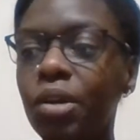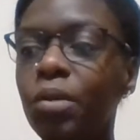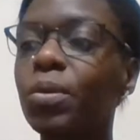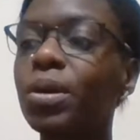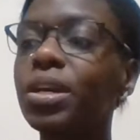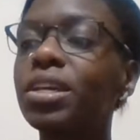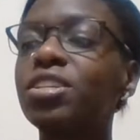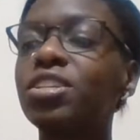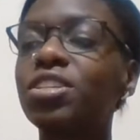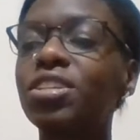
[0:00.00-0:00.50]

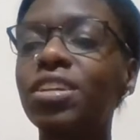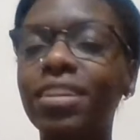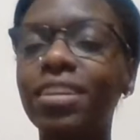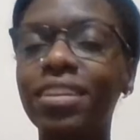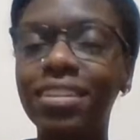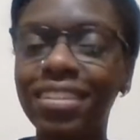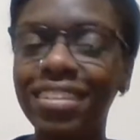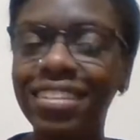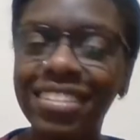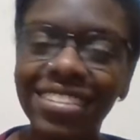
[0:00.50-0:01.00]
Which,
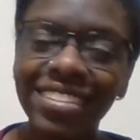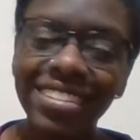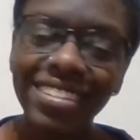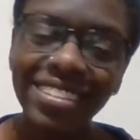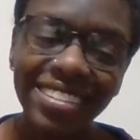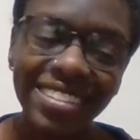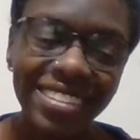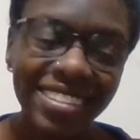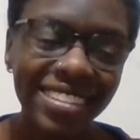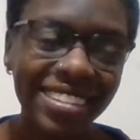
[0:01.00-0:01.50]

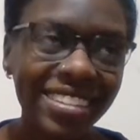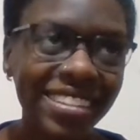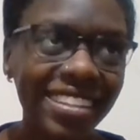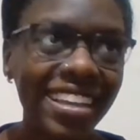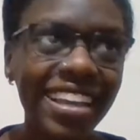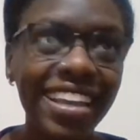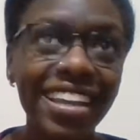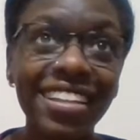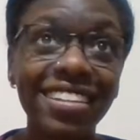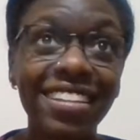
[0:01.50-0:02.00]

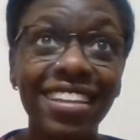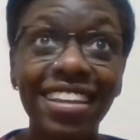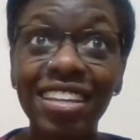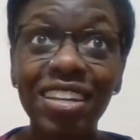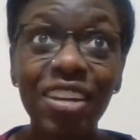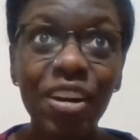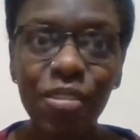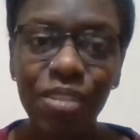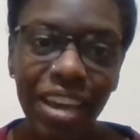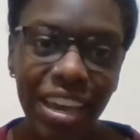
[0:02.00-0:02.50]

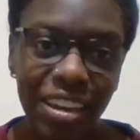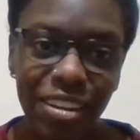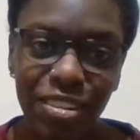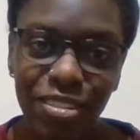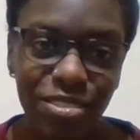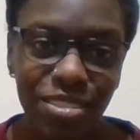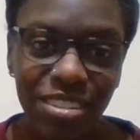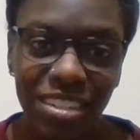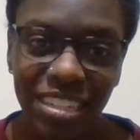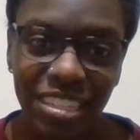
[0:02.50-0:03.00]
like, okay,
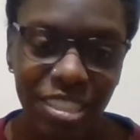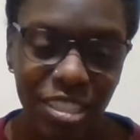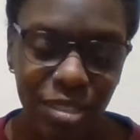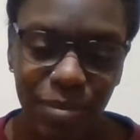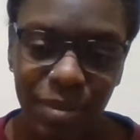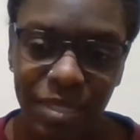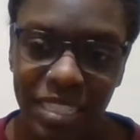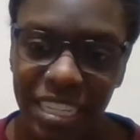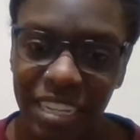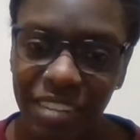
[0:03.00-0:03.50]
cool, that just
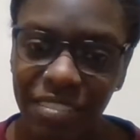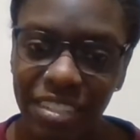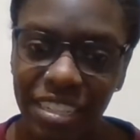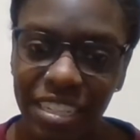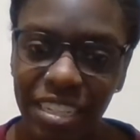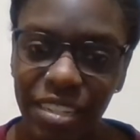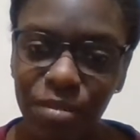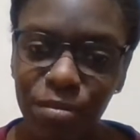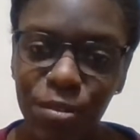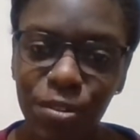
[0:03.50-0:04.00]
means I have to
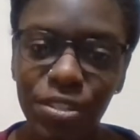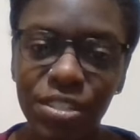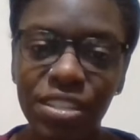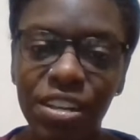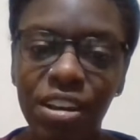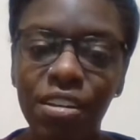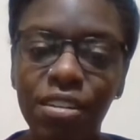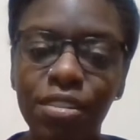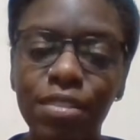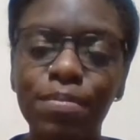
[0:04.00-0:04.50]
knit more
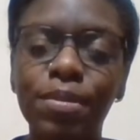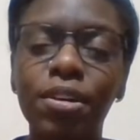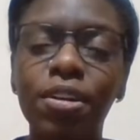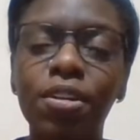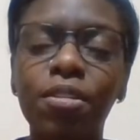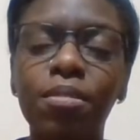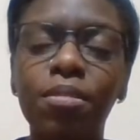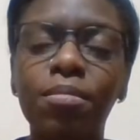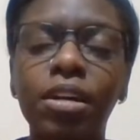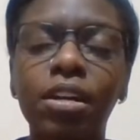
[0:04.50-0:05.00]
socks, but
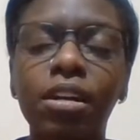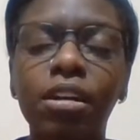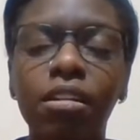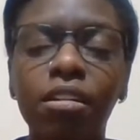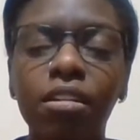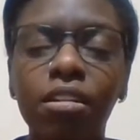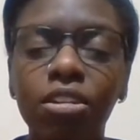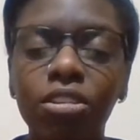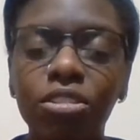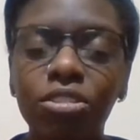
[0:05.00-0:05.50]
oh my
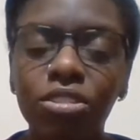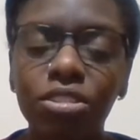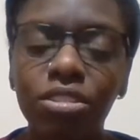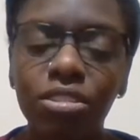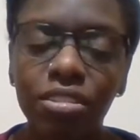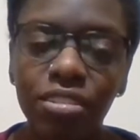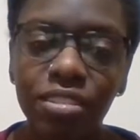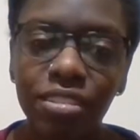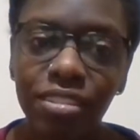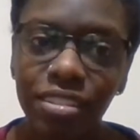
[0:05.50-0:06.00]
gosh.
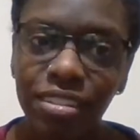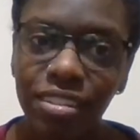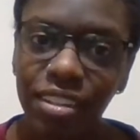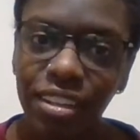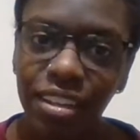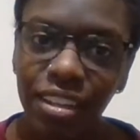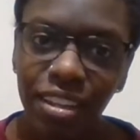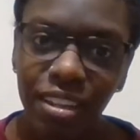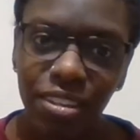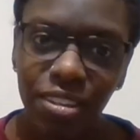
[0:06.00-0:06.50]

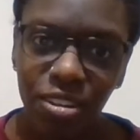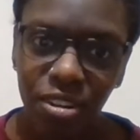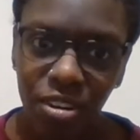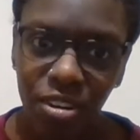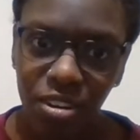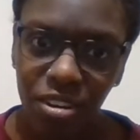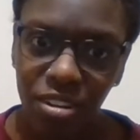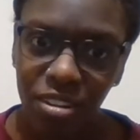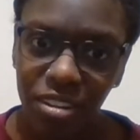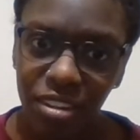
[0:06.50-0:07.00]

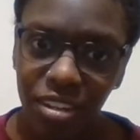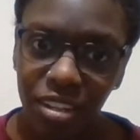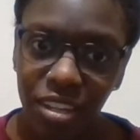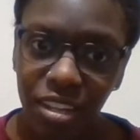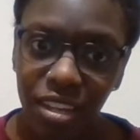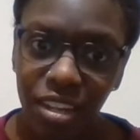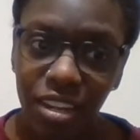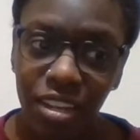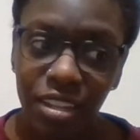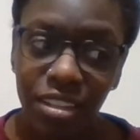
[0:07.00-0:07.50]
Y'all,
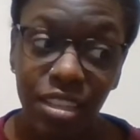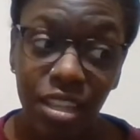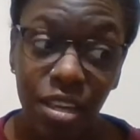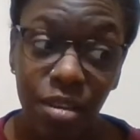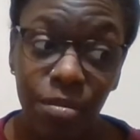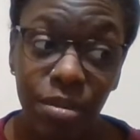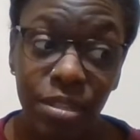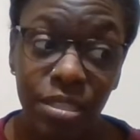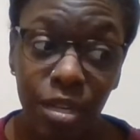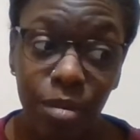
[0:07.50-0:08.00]

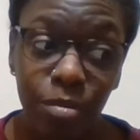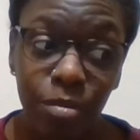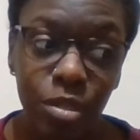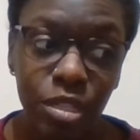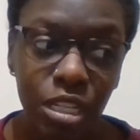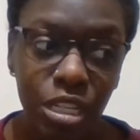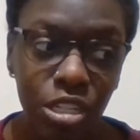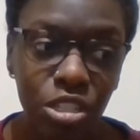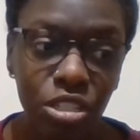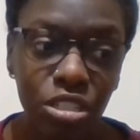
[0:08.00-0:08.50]
that means I've
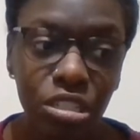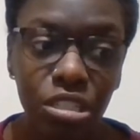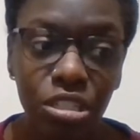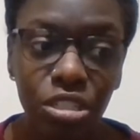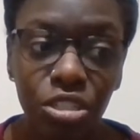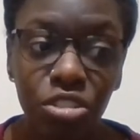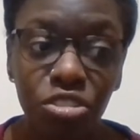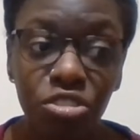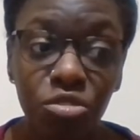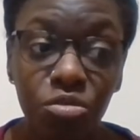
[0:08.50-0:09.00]
potentially
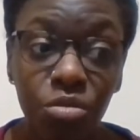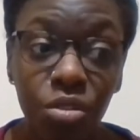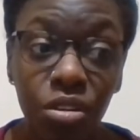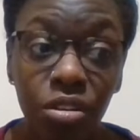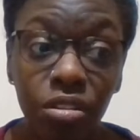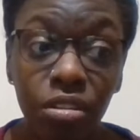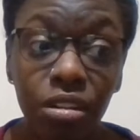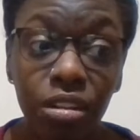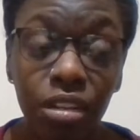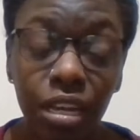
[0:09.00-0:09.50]
just
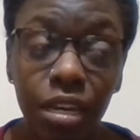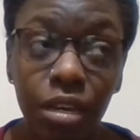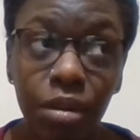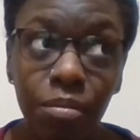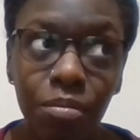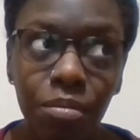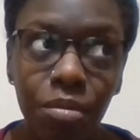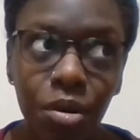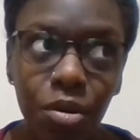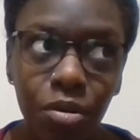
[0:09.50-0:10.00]
shrunk like
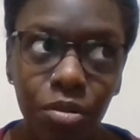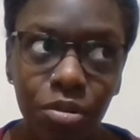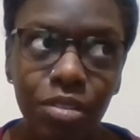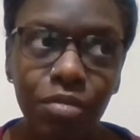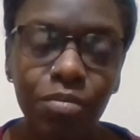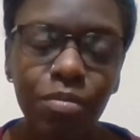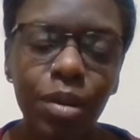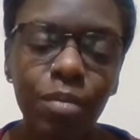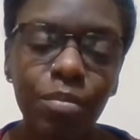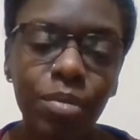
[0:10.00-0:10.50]
most
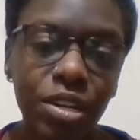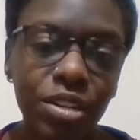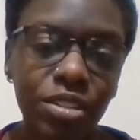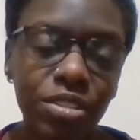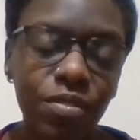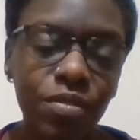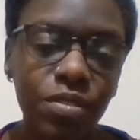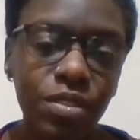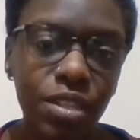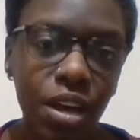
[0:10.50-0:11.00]
of my pairs
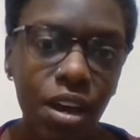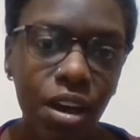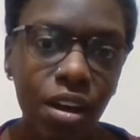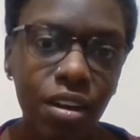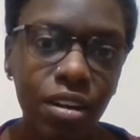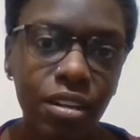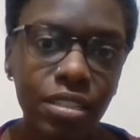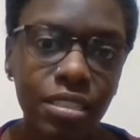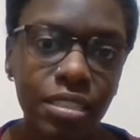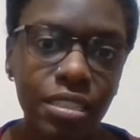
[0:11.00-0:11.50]
of socks.